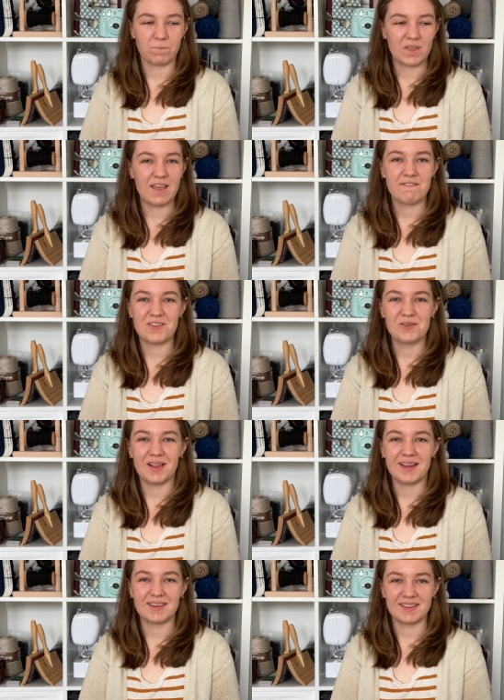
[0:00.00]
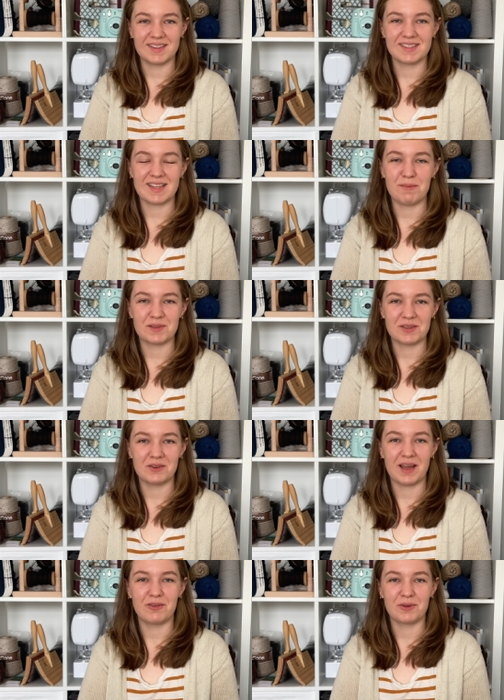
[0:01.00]
If you liked this
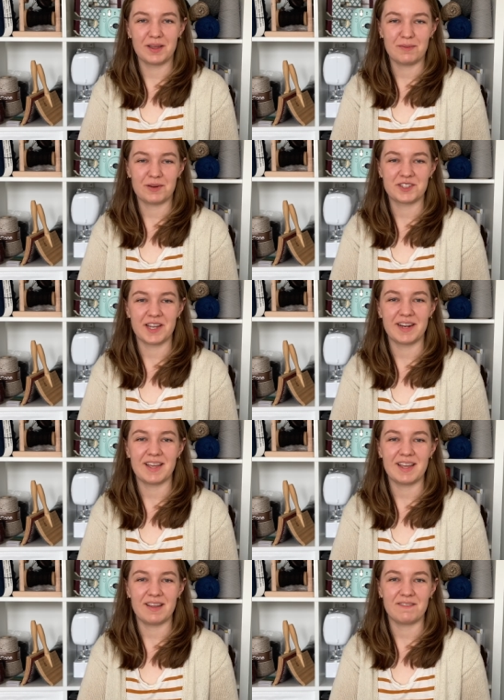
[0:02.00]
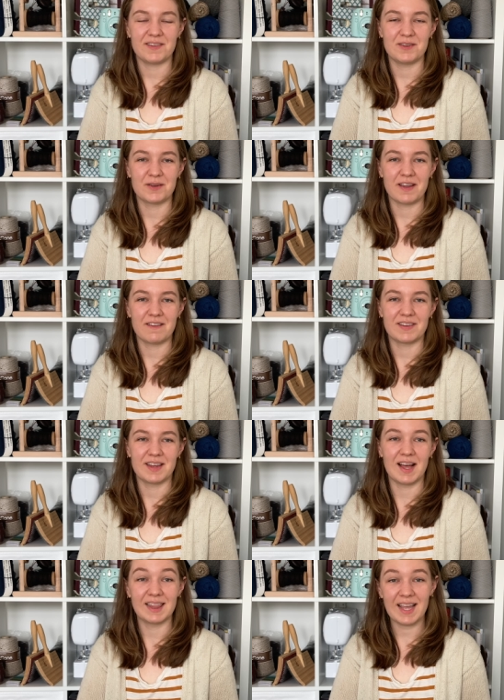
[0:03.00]
episode, I would really appreciate it if you gave it
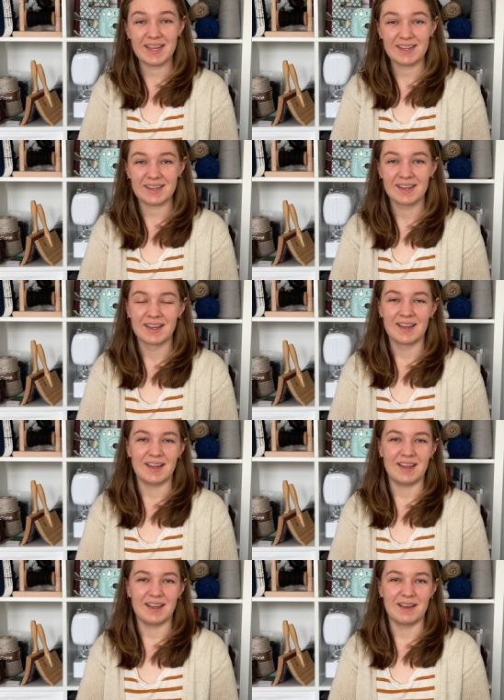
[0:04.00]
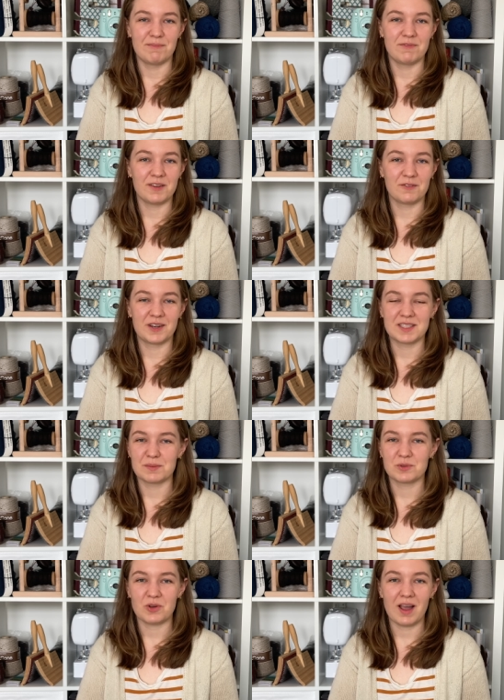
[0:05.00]
a like. Feel free to
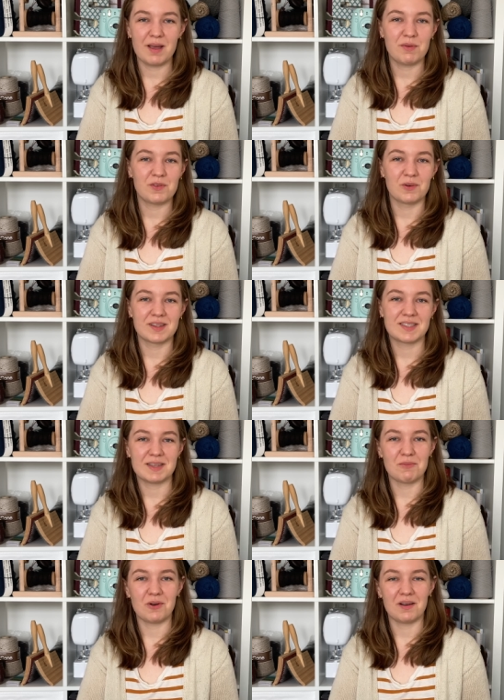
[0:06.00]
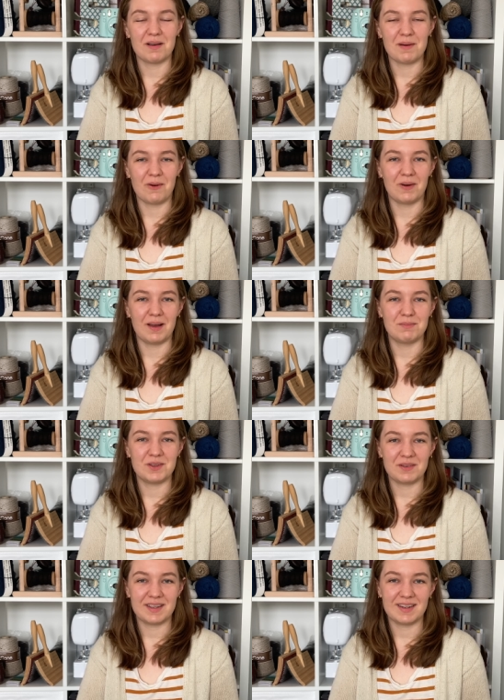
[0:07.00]
subscribe if you want to see more about what I'm
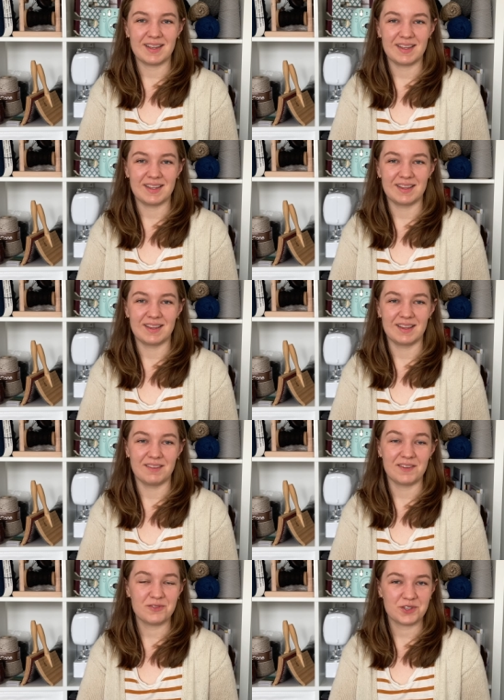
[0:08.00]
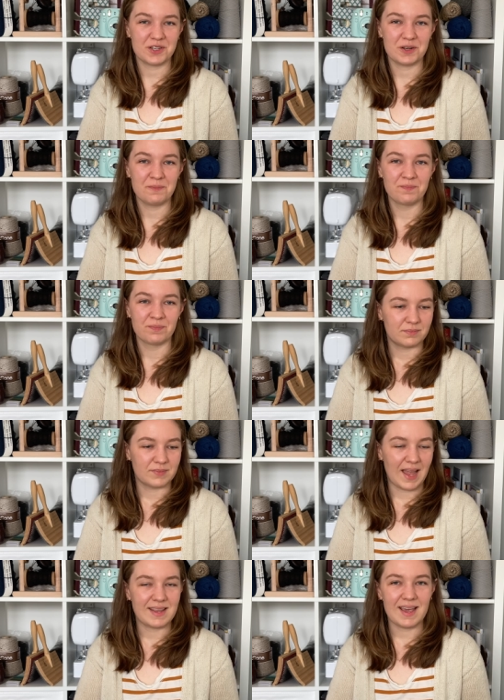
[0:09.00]
doing in the future.
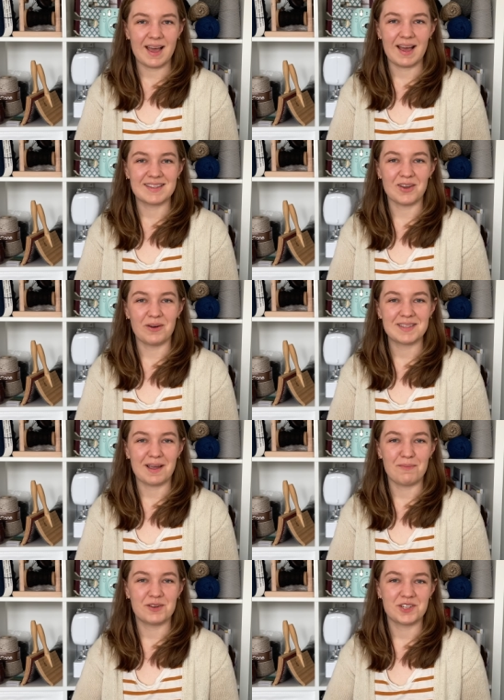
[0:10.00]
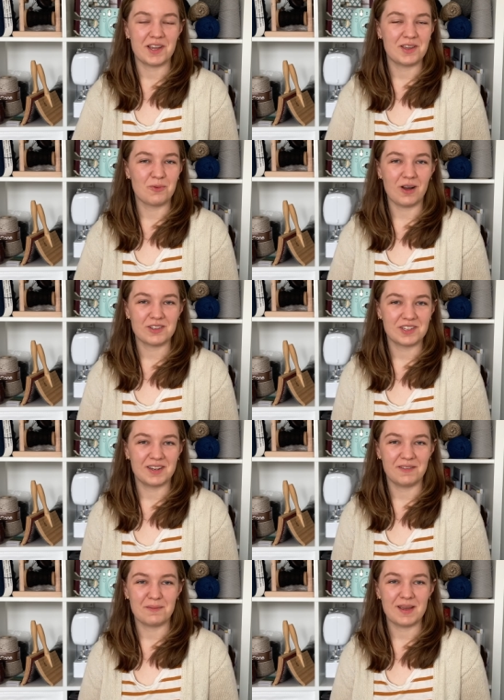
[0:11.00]
And yeah, as always, I appreciate you watching.
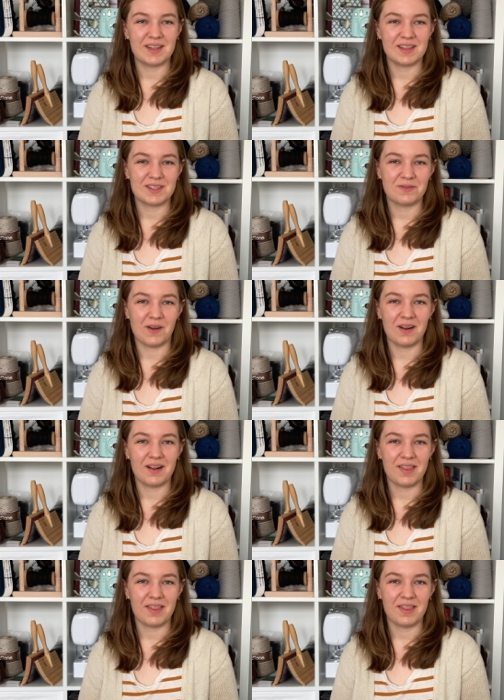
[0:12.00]
If you made it this far,